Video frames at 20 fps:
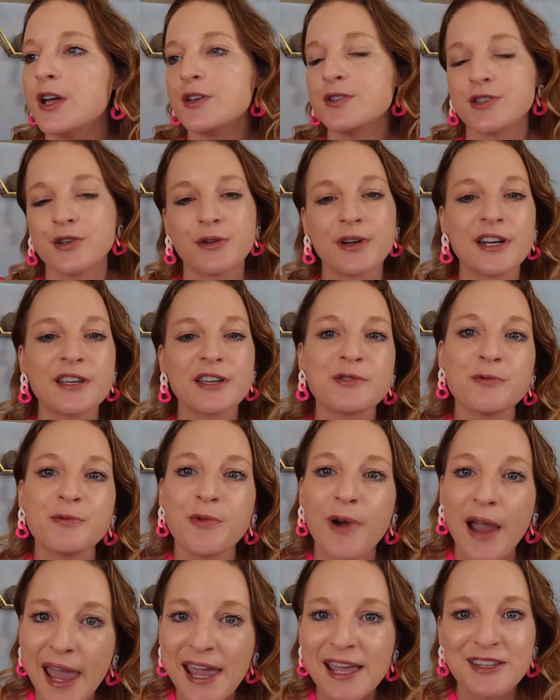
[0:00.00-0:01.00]
So it is
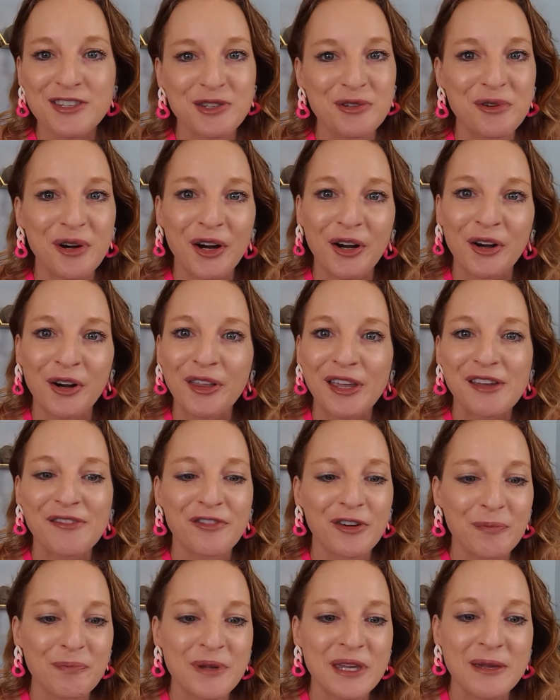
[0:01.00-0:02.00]
way too early
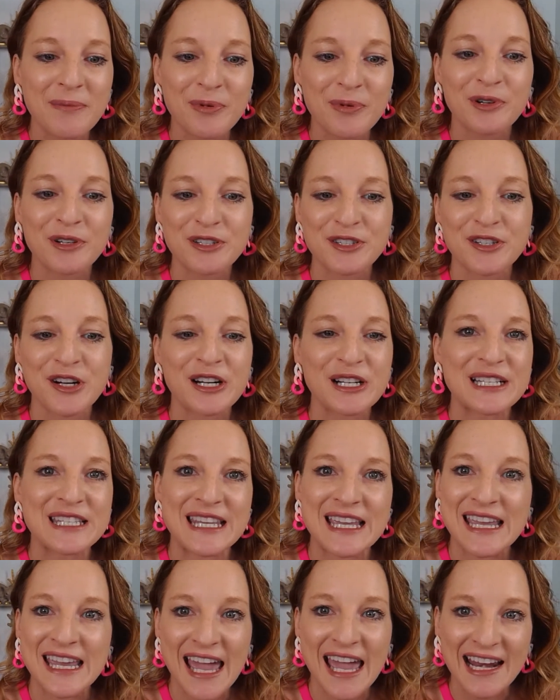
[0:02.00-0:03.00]
for people to start
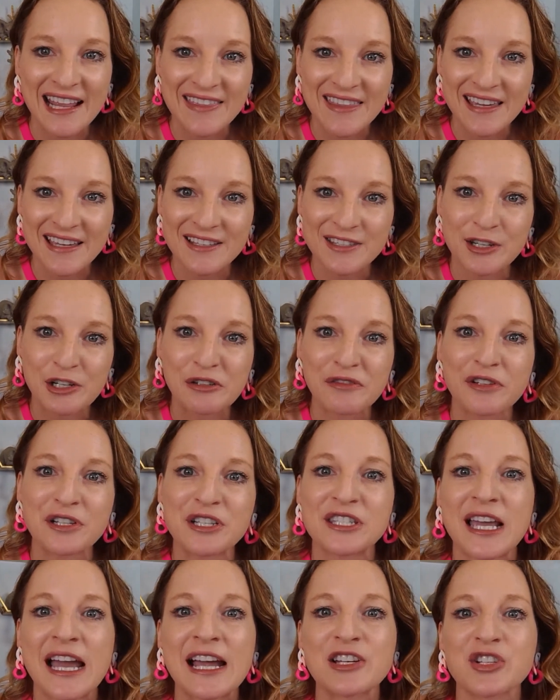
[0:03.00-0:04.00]
saying anything is
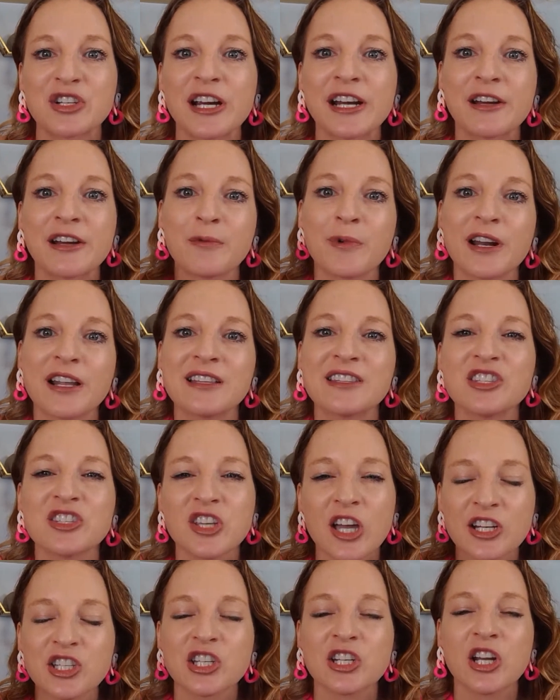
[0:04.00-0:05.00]
oversaturated when it's
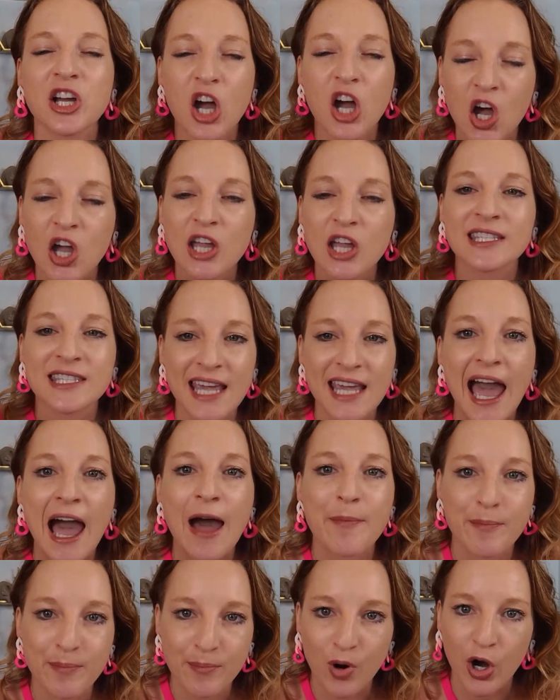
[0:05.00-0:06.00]
such an
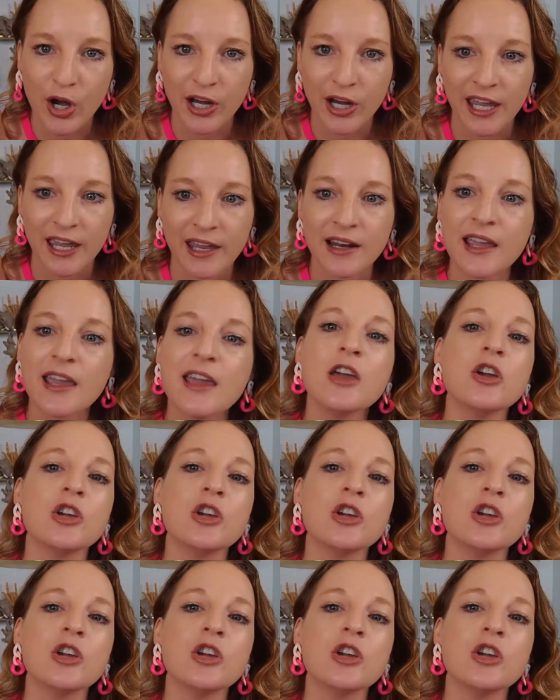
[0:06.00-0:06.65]
untapped market.